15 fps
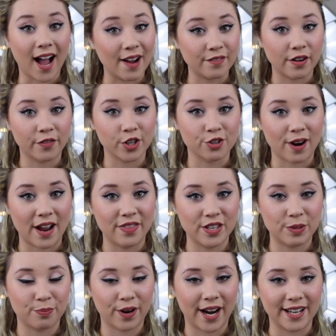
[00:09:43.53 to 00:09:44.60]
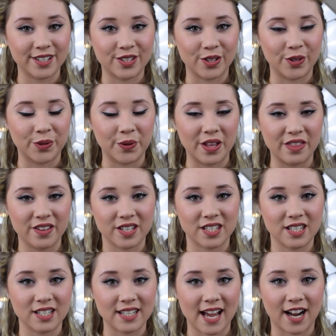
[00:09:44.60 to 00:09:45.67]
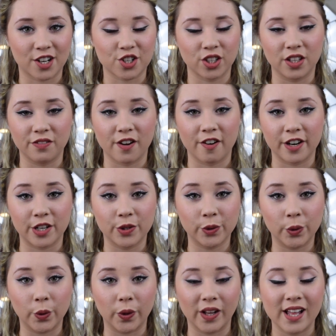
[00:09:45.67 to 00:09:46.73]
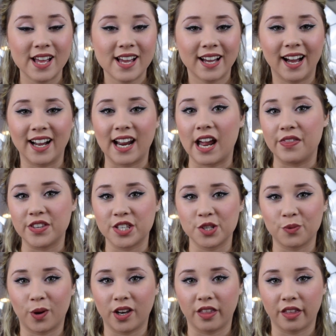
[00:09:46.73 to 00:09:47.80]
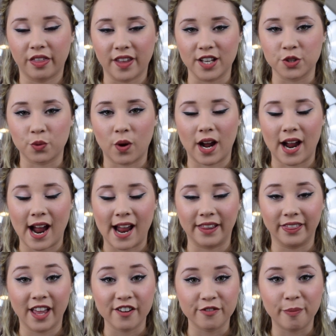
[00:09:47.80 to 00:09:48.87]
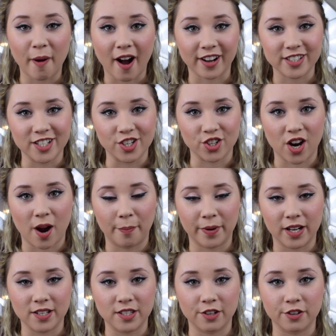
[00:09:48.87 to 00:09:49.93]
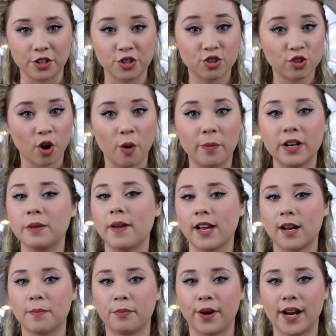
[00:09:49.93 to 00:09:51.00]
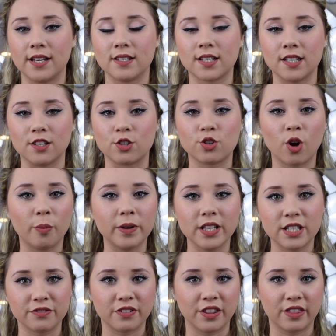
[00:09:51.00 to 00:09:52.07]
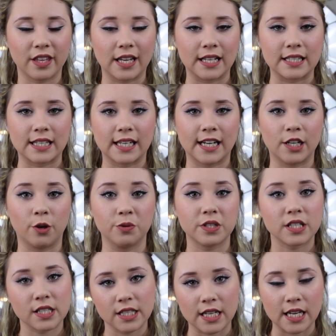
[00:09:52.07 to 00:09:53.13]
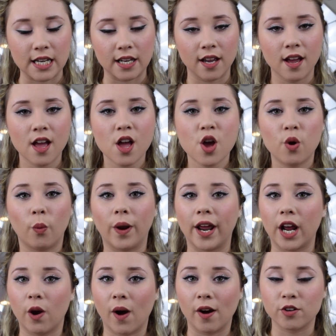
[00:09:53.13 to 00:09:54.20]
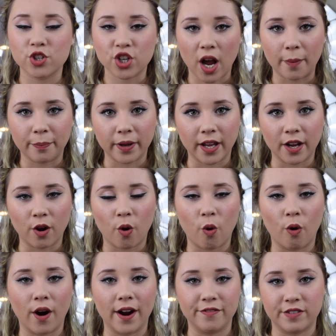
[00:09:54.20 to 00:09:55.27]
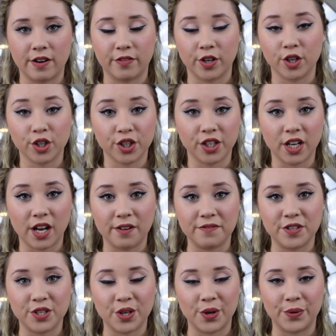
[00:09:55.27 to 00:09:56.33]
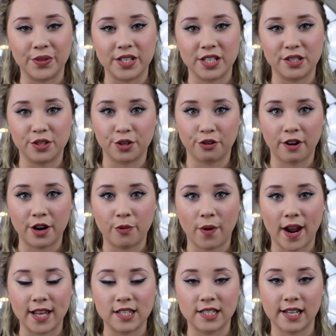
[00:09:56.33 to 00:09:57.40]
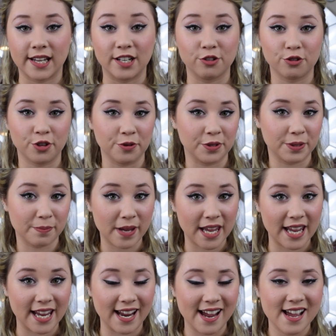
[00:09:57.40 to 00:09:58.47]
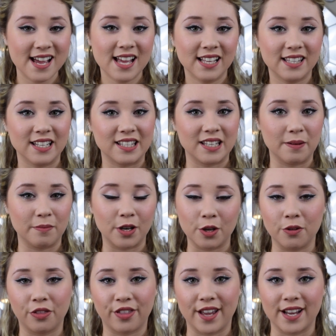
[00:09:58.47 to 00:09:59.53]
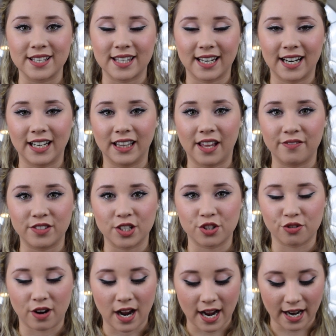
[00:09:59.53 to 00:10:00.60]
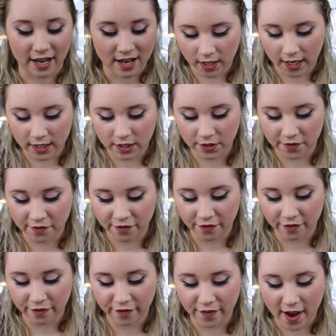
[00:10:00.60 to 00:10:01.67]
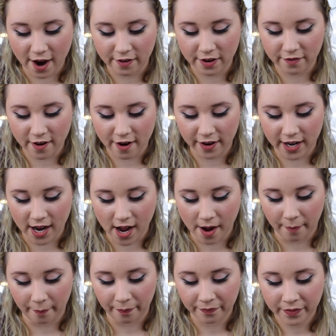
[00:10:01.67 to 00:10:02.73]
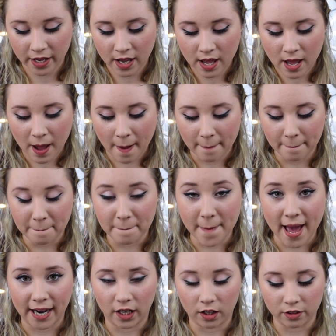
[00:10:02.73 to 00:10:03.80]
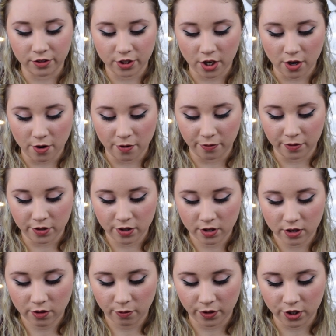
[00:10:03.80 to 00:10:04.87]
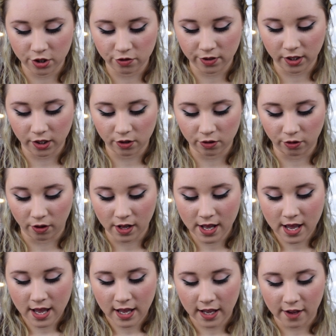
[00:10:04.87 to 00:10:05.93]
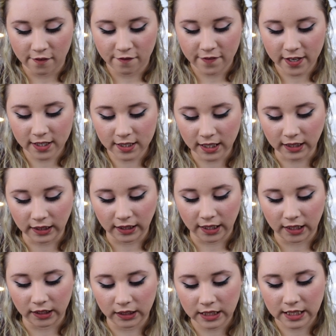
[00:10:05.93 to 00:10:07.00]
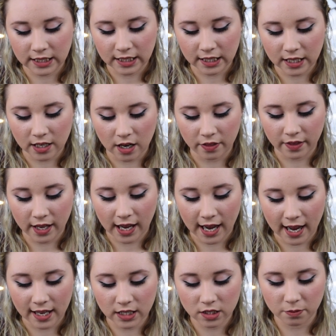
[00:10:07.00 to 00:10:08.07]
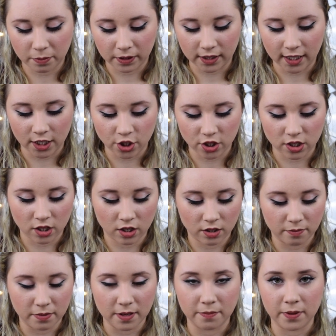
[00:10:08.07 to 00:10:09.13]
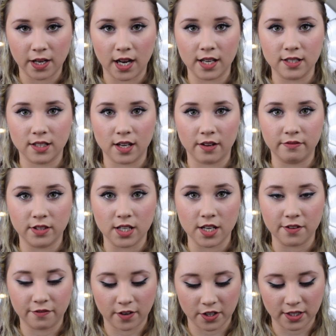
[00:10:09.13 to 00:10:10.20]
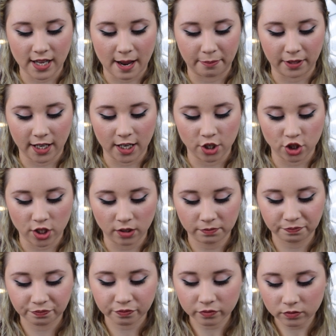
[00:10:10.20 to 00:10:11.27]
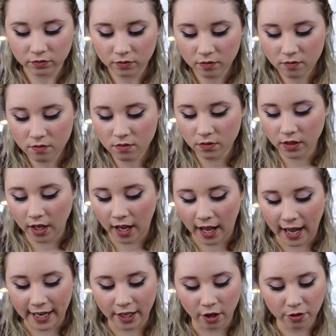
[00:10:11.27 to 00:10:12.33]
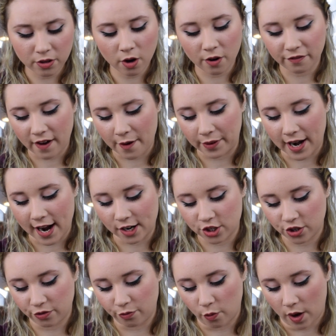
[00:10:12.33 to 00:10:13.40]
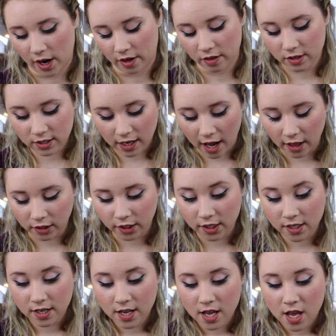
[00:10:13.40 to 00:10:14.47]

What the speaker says: I've never tried this brand, so this is actually very cool. Again, this is one of the things why I love BoxyCharm, because there are so many makeup brands and so many different things that I don't see when I go out shopping or I've never heard of, so this is a great way to introduce me to some new things that I'd love to try. It's very, very metal toned, which is really cool. It feels a little sticky on the hand, but that just could be because of the first application. I don't know if I would actually wear this color